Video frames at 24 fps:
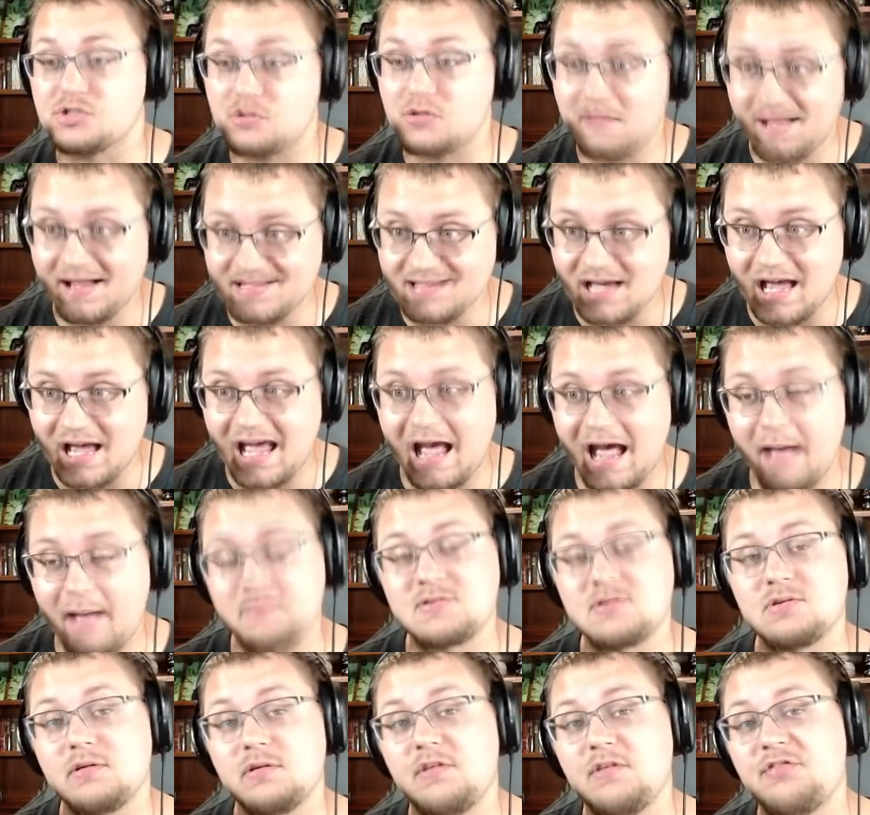So that's
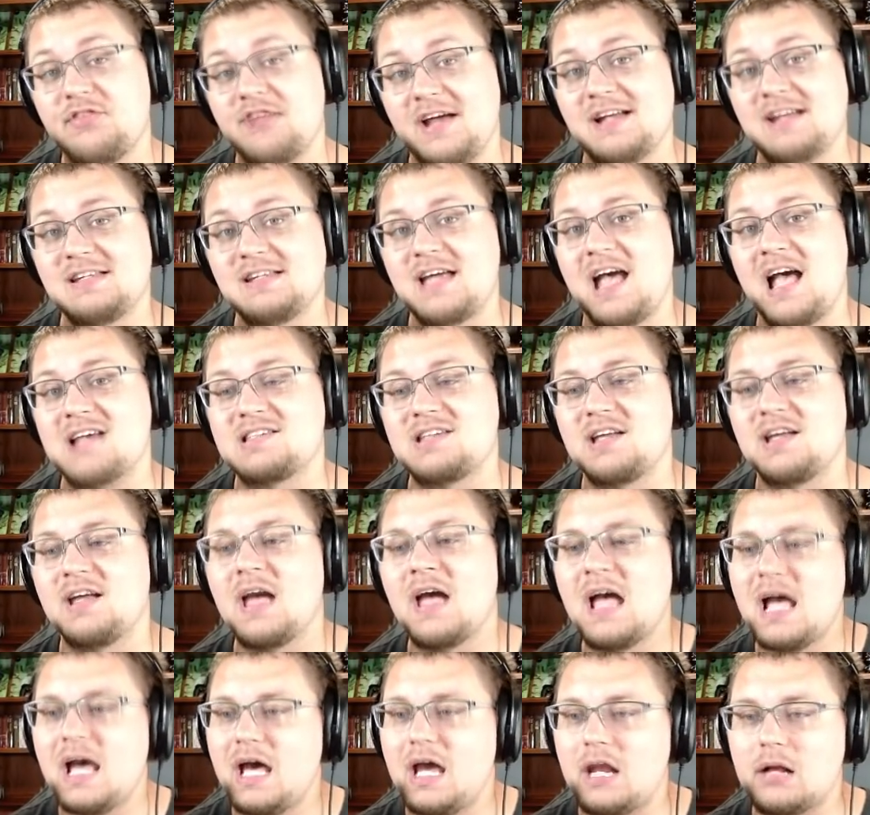absolutely fantastic,
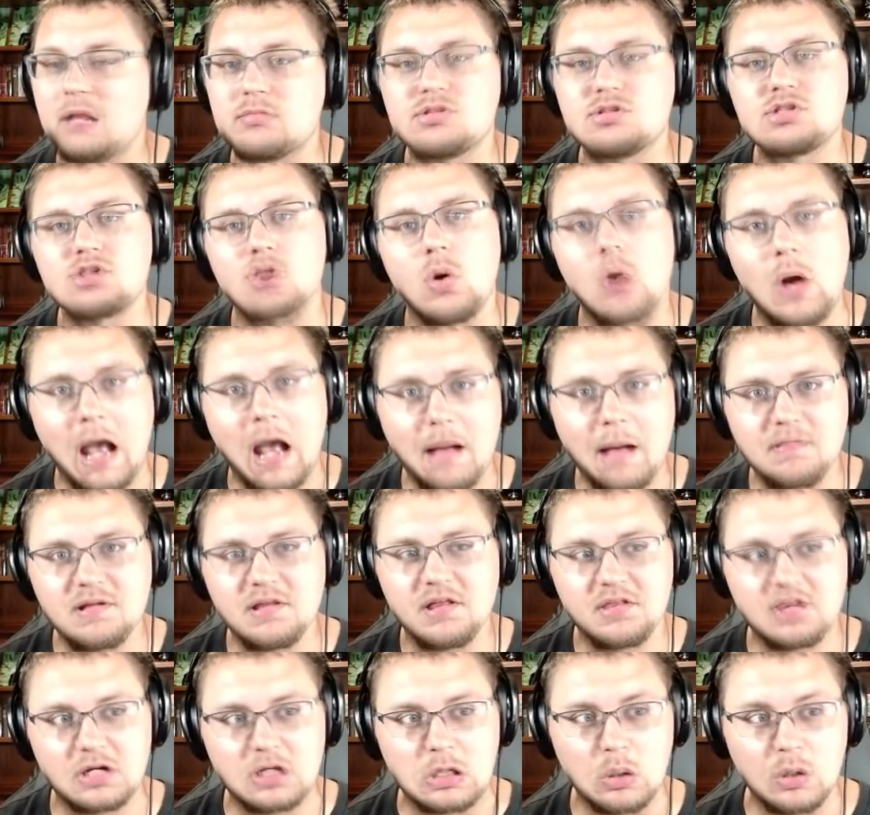and I'm so happy
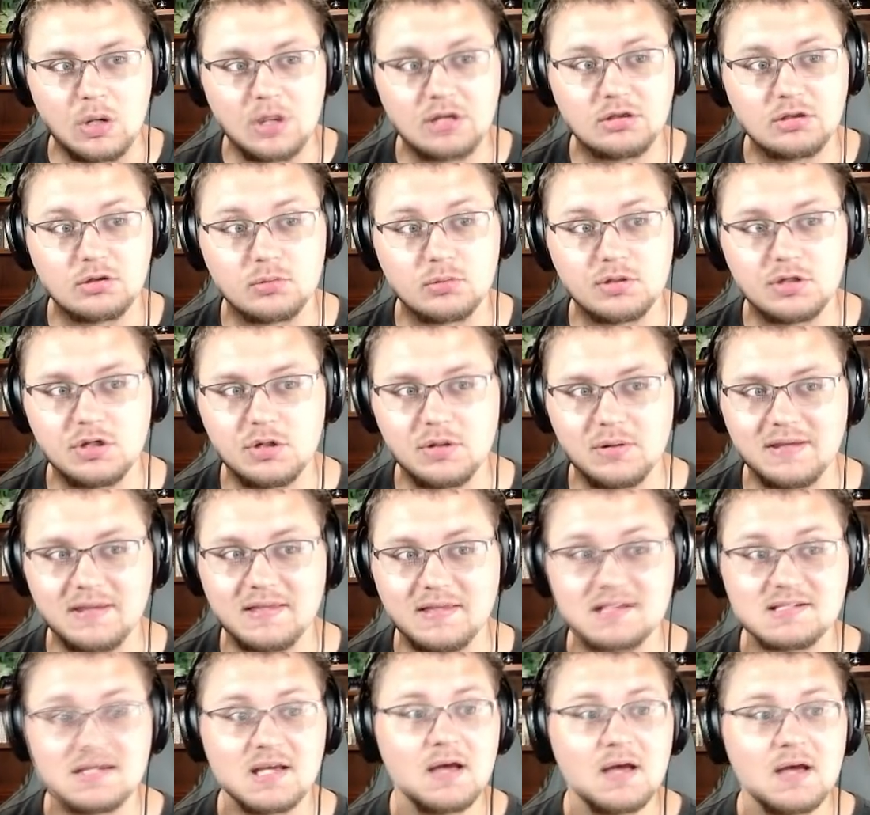that they're going through and doing
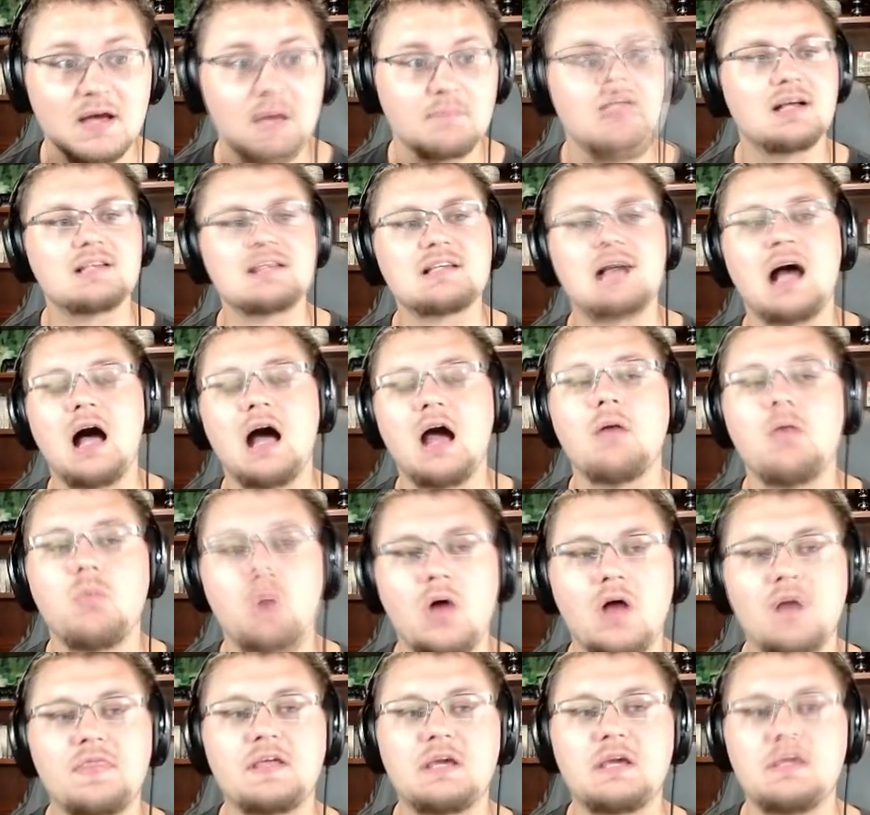this, because I
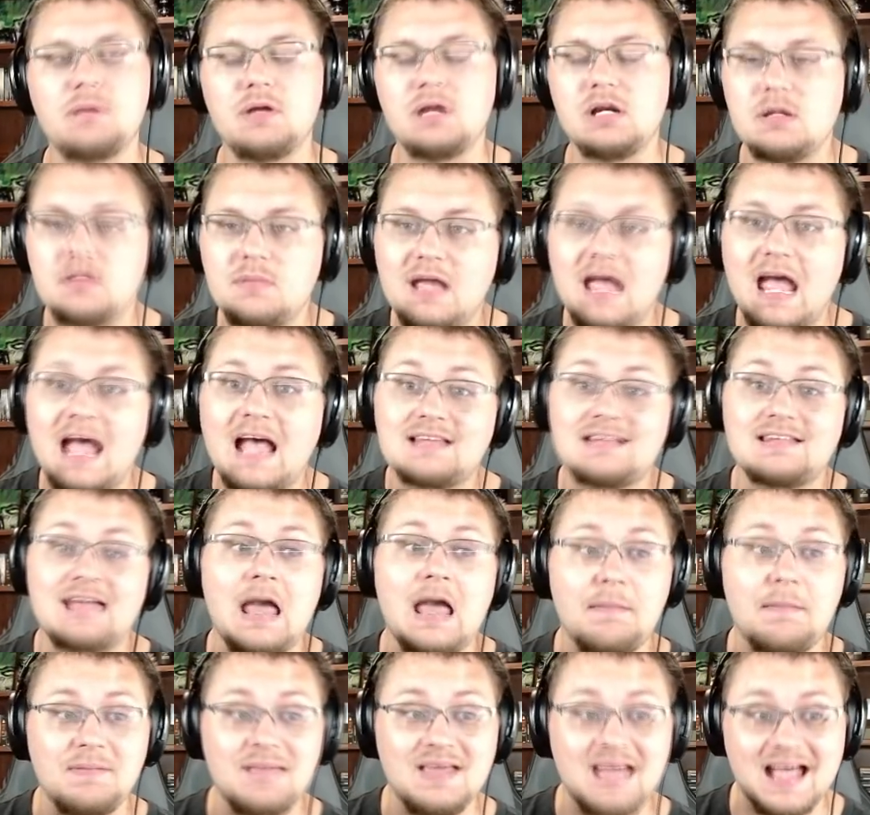want the community to be as
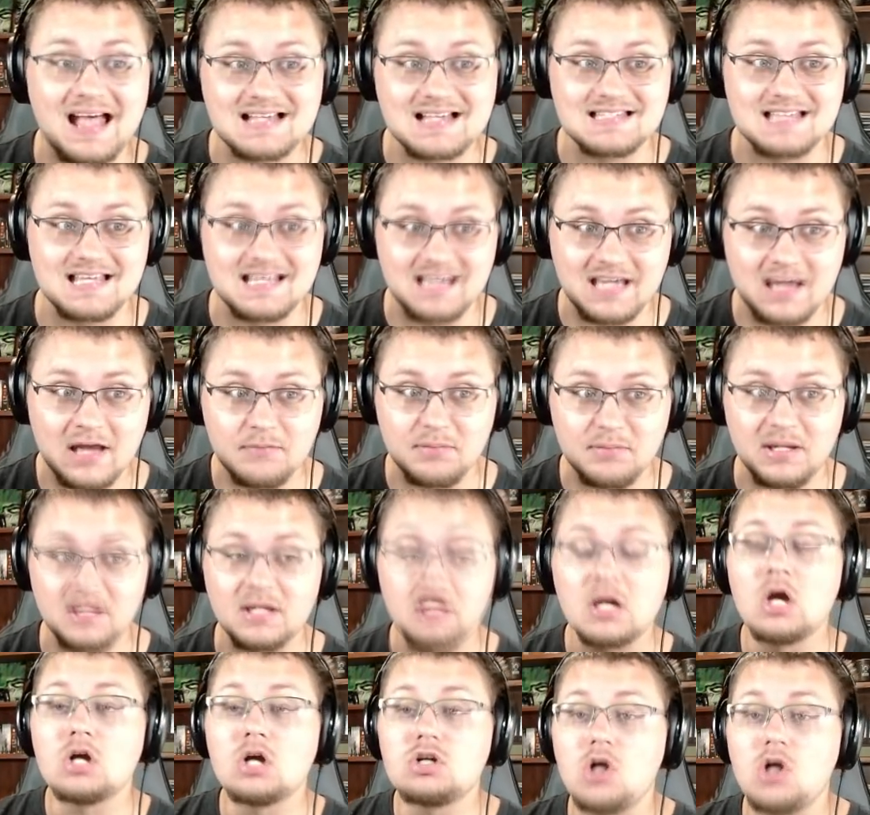happy as they can be
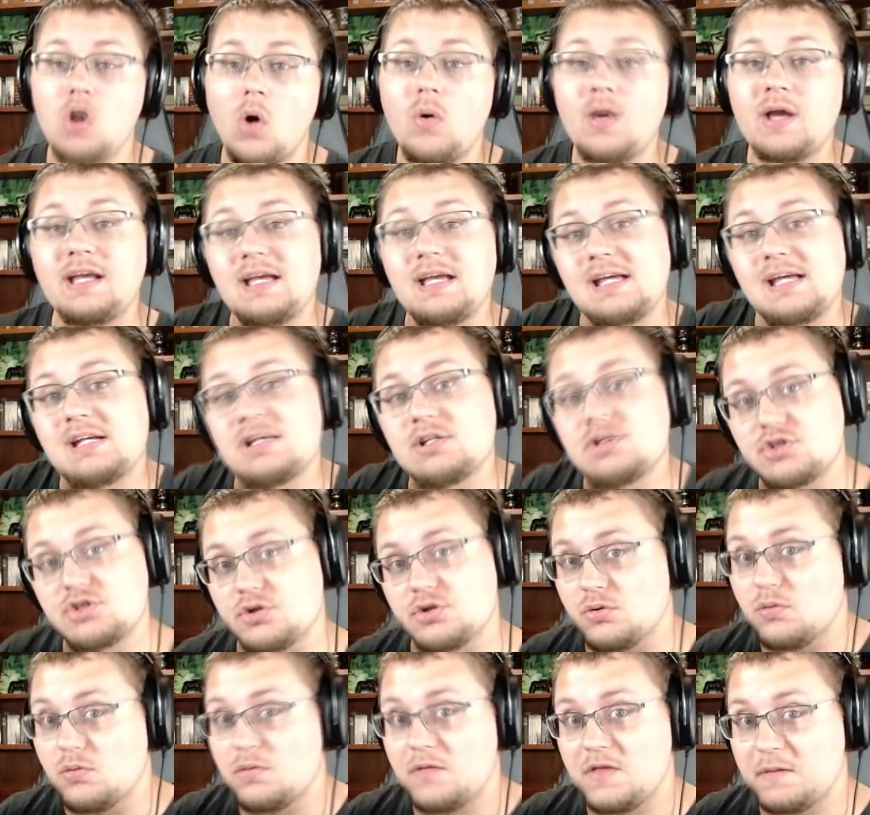going
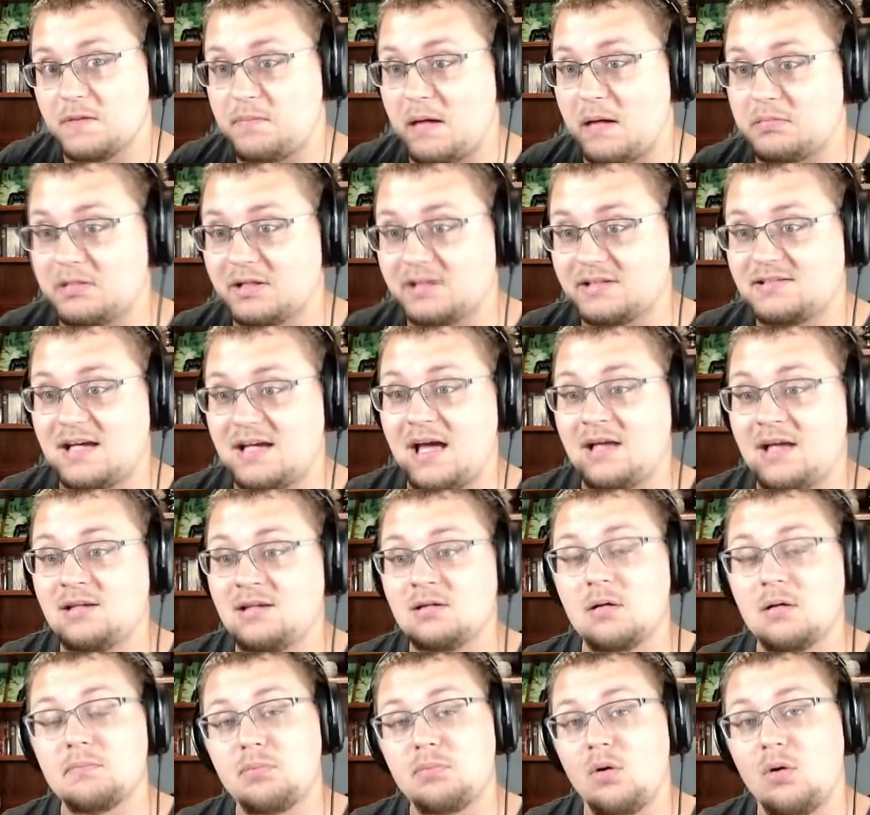into the public
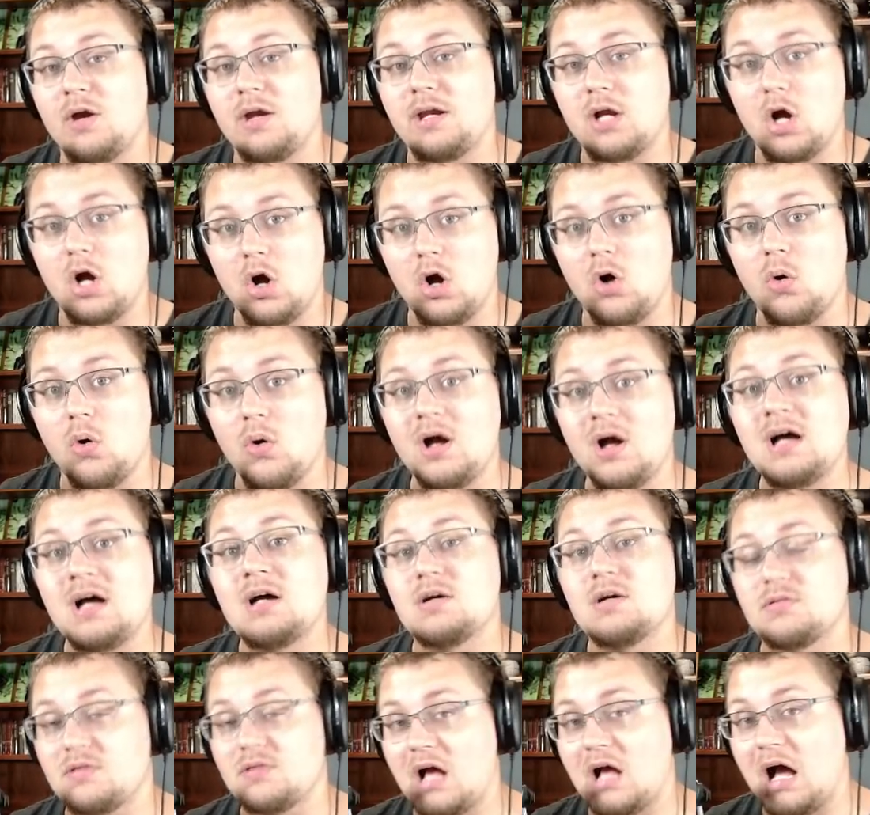10.0
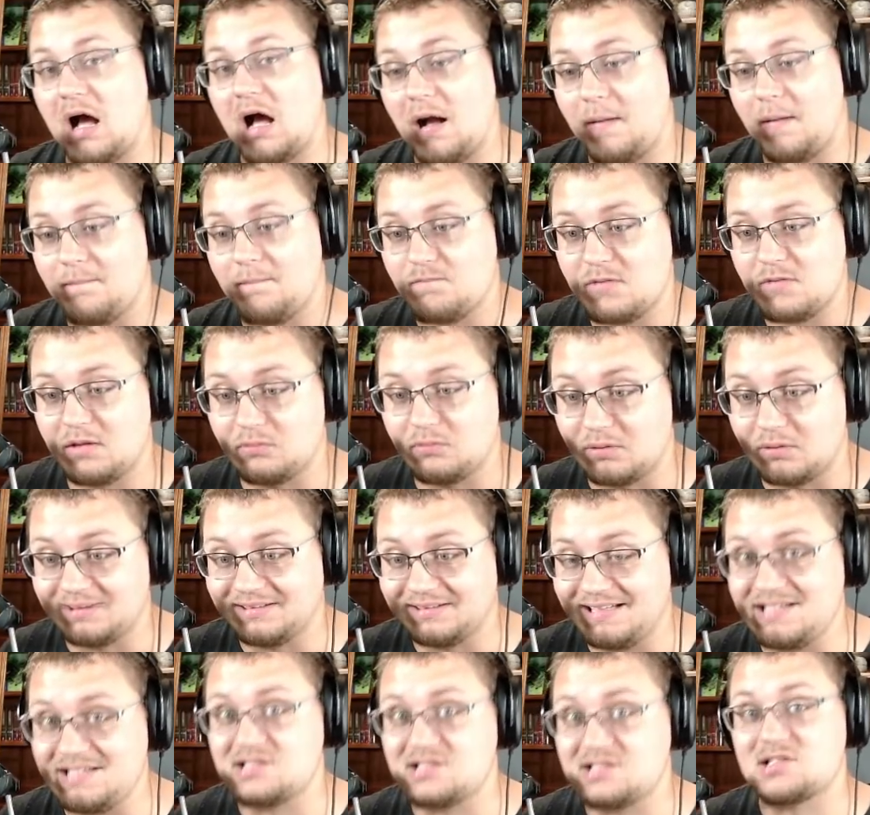
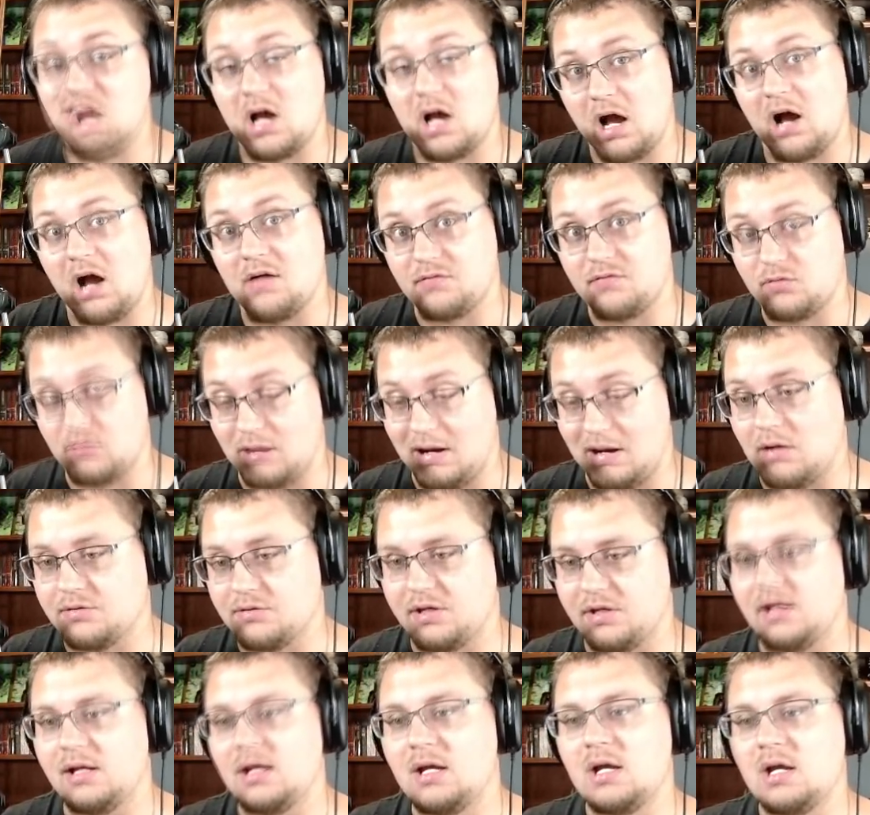release of
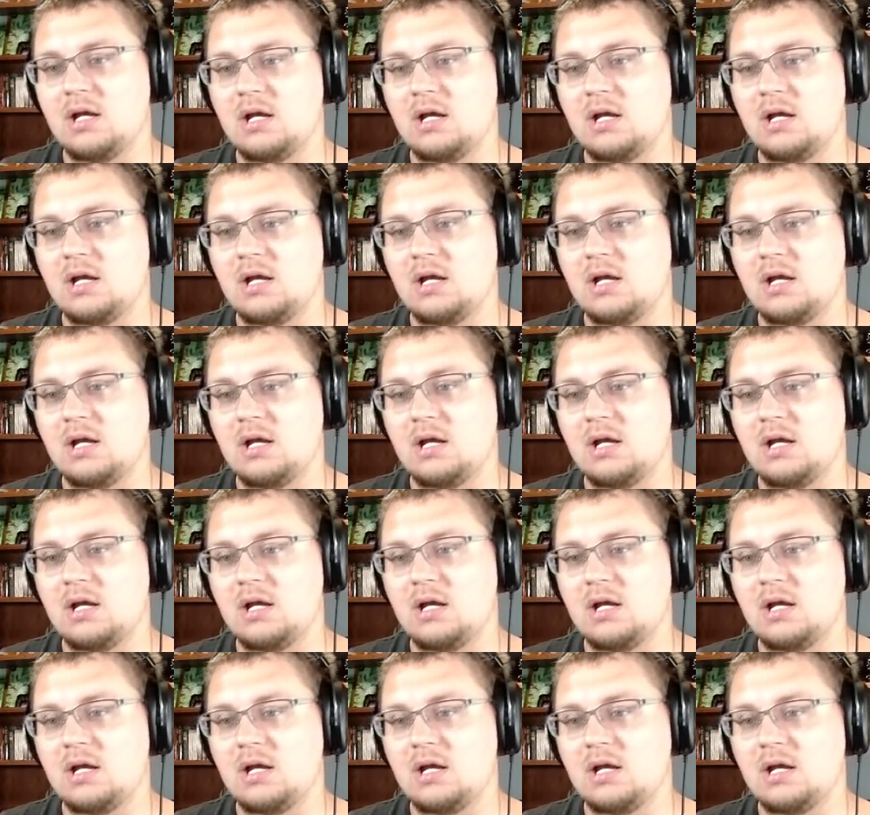Grounded.